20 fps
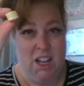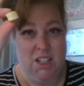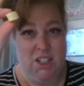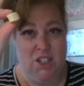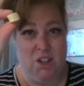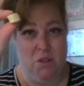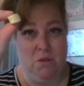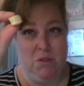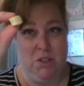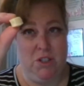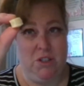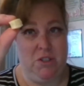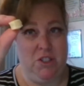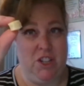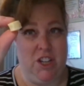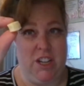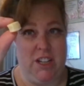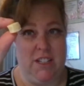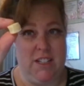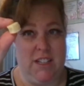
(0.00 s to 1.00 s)
Don't do
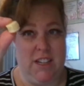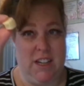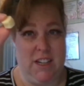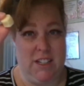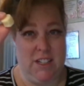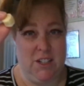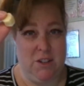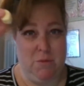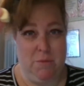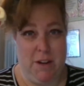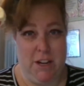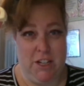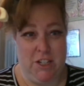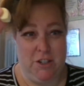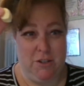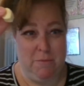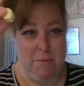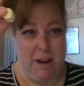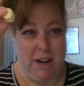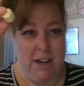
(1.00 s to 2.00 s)
cheese sticks. Don't waste
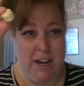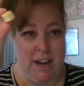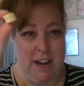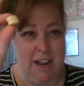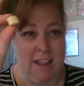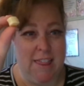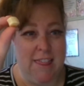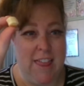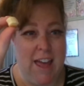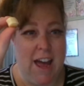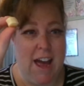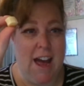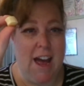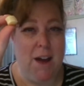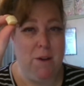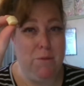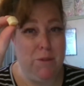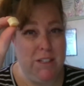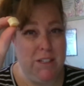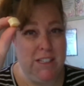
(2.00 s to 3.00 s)
your money.
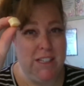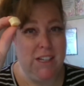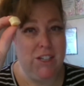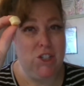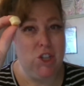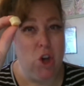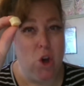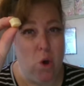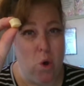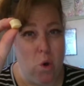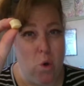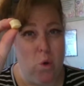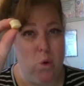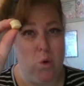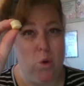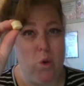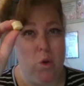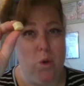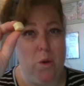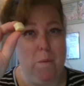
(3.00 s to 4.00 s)
That was a
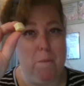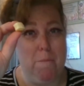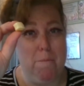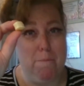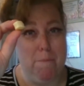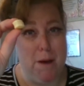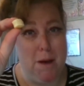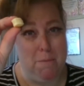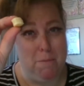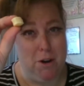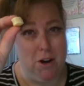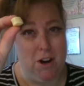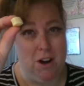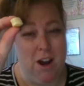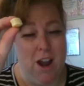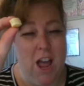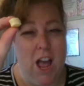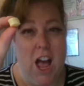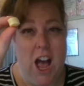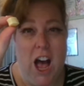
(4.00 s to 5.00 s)
total bummer.
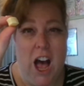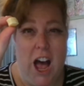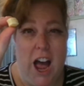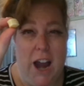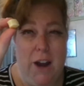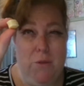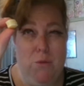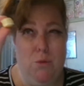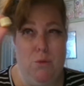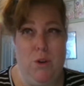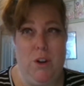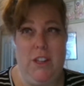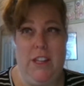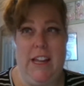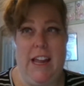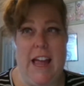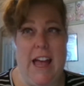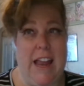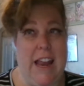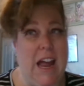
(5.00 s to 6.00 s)
I really
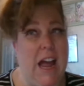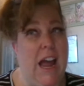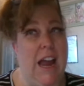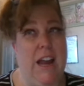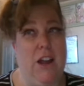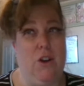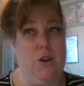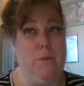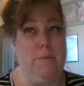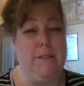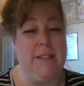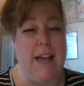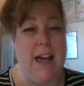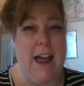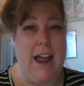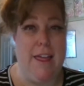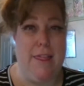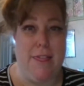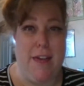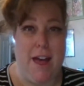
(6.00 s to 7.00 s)
had high hopes.
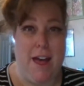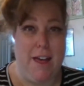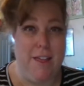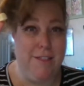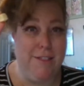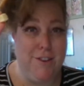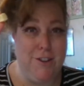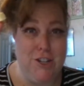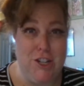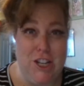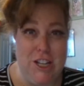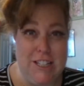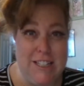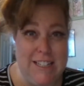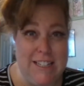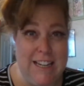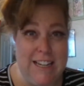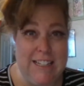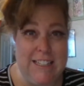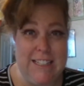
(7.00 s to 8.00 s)
I thought
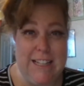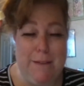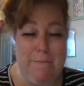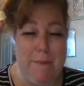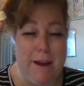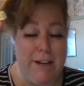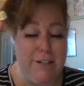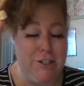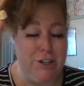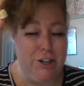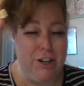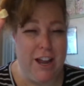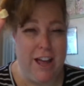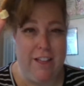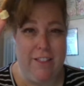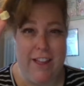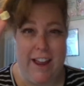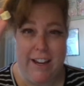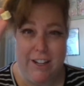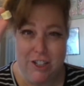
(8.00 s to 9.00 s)
cheesesteaks, they might turn
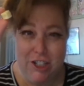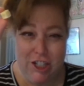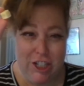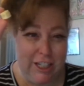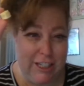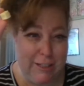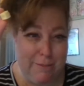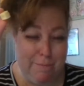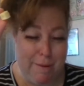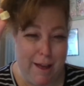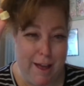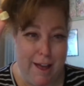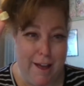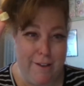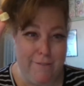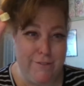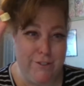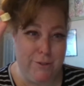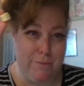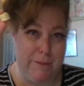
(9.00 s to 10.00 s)
out like cheese
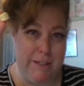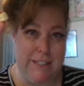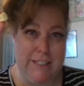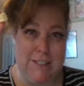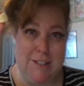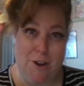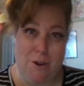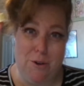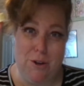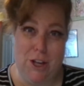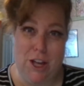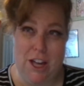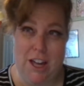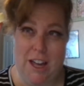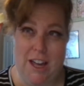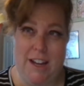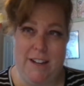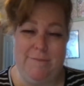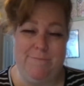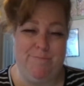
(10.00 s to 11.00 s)
puffs or be so
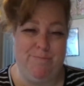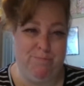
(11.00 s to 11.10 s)
good.